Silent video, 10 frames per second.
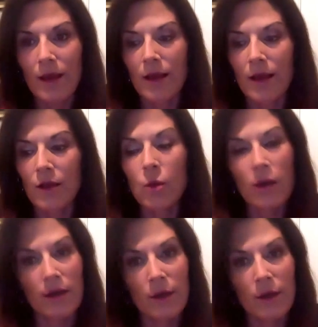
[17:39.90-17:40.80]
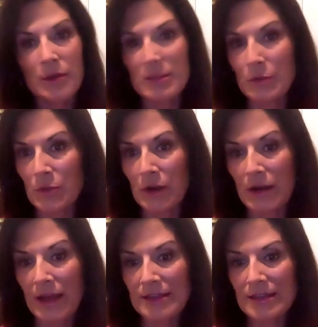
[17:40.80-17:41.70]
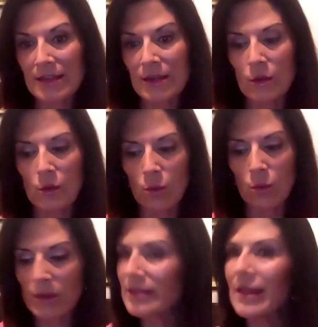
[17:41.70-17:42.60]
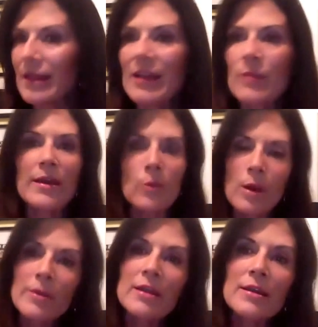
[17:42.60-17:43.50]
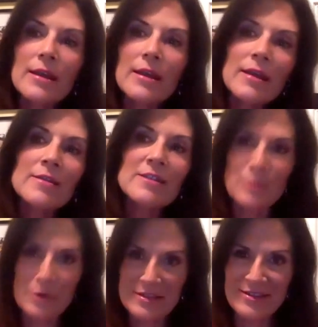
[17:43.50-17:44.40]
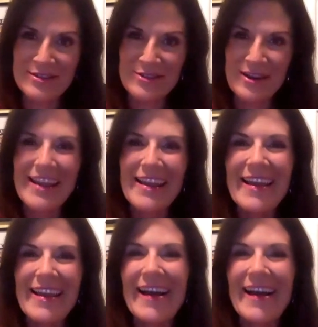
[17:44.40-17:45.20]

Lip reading: who want to go into sports broadcasting, what's it like being a woman in the sports industry?